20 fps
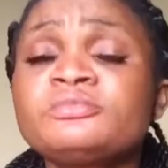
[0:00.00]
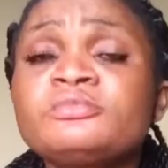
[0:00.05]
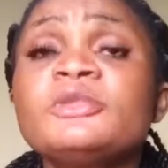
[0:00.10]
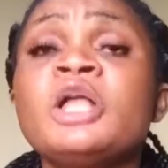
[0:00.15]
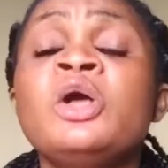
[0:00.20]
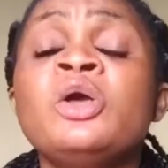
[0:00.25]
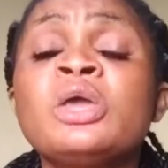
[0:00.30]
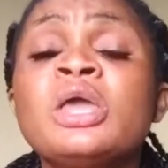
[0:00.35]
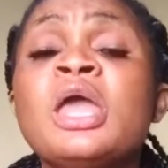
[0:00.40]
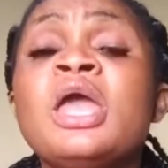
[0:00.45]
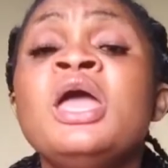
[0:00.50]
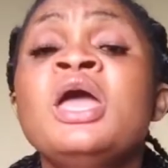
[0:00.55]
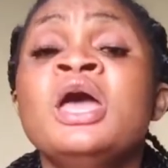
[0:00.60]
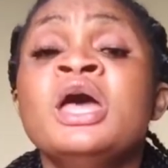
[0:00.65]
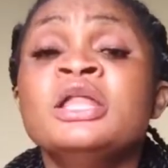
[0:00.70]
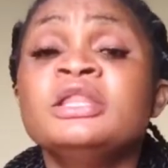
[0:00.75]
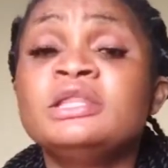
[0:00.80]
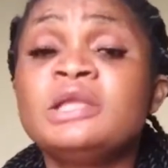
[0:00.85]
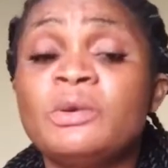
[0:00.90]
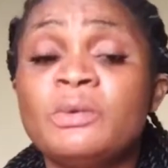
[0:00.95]
Okay,
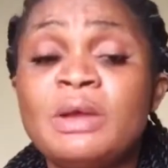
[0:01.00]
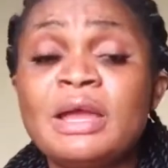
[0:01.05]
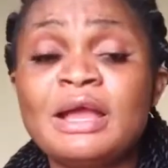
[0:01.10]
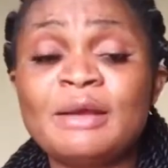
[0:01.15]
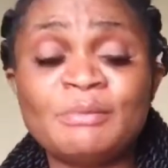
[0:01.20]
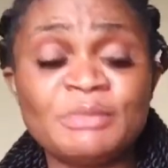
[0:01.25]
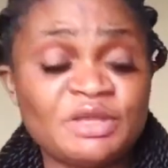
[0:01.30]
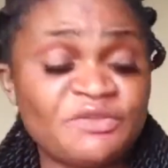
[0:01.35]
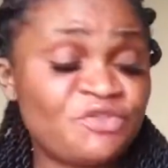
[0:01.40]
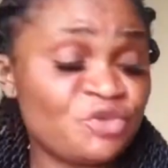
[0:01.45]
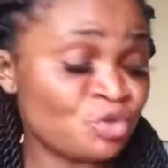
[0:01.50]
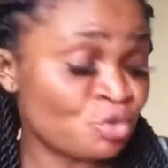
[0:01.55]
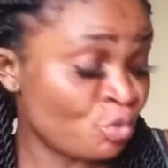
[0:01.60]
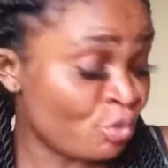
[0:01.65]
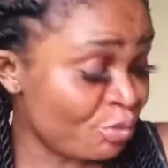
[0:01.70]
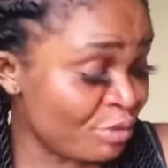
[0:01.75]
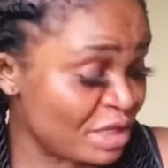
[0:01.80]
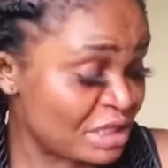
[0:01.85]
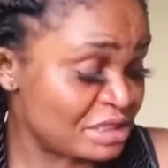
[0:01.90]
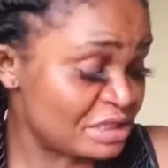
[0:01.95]
the way, I mean, if you
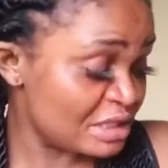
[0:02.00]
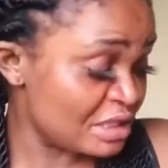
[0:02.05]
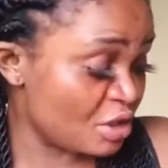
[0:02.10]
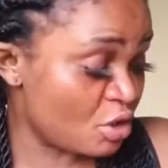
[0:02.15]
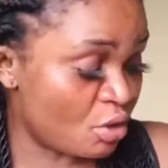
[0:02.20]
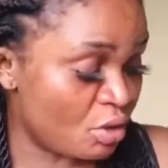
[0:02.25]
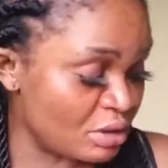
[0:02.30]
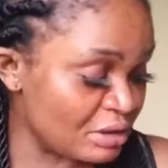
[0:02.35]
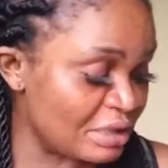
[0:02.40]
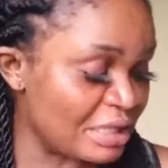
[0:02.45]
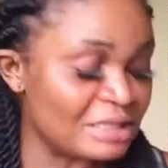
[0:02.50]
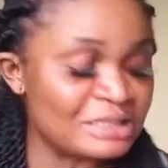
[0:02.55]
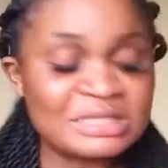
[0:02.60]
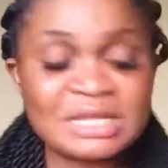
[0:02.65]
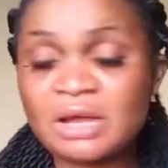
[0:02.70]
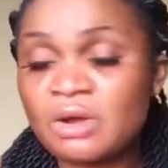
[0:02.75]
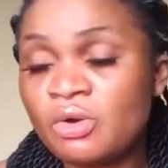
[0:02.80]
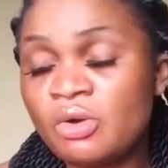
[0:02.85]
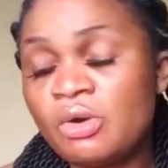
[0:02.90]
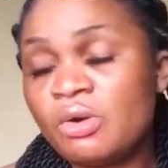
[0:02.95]
read the content,
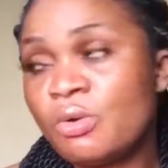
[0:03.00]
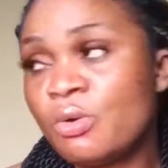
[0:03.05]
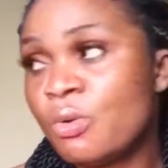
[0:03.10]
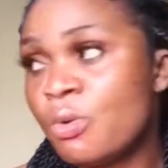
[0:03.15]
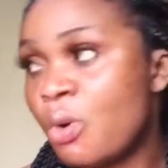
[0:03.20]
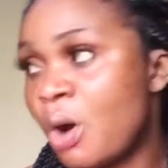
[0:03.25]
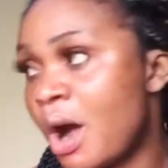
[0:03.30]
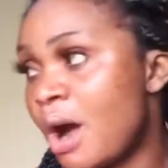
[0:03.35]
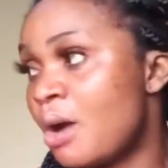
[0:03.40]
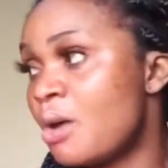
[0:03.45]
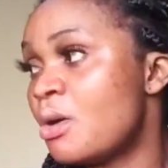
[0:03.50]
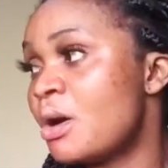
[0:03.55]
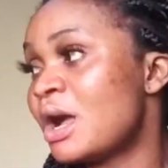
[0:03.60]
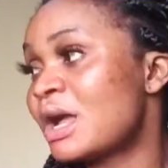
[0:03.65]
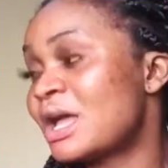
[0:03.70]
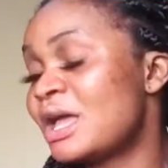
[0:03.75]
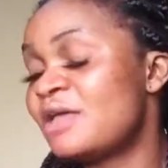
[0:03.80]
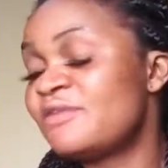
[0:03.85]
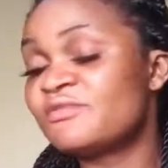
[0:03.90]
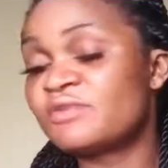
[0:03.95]
like, oh wow, I
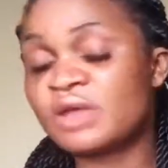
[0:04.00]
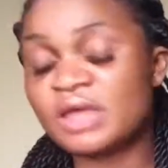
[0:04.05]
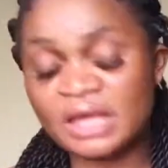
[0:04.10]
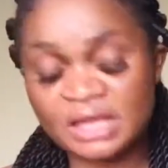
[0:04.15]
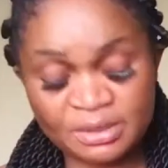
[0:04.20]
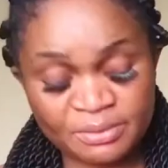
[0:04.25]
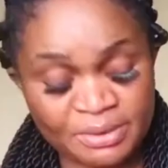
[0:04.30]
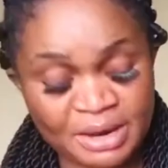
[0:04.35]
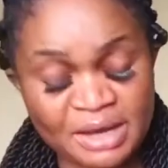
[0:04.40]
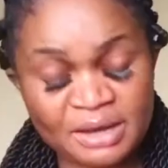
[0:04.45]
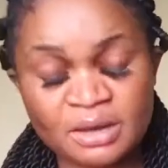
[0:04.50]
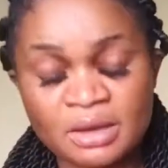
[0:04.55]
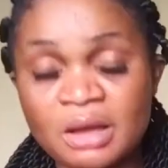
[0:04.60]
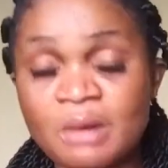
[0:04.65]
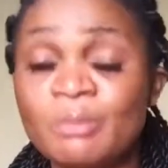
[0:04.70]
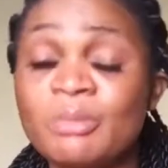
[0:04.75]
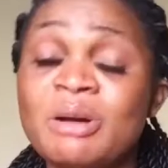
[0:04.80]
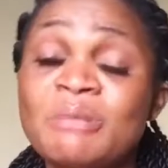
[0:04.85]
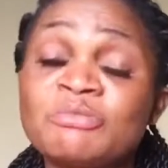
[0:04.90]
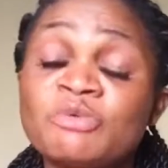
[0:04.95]
can't even get it right
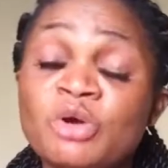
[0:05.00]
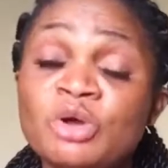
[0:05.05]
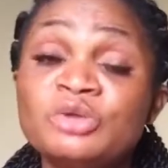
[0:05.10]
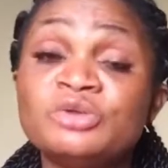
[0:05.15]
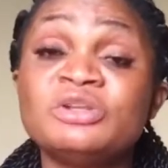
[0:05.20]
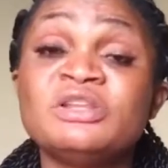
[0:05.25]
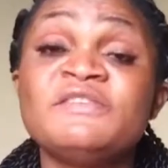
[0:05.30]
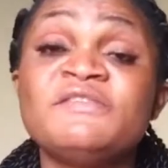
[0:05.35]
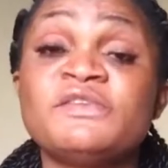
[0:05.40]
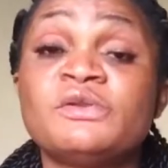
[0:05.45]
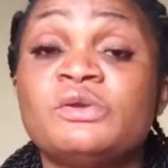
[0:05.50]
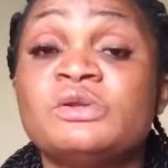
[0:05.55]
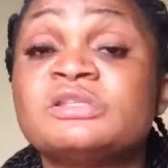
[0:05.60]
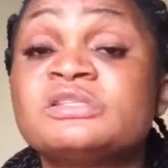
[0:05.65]
now, but I'm going to leave it on the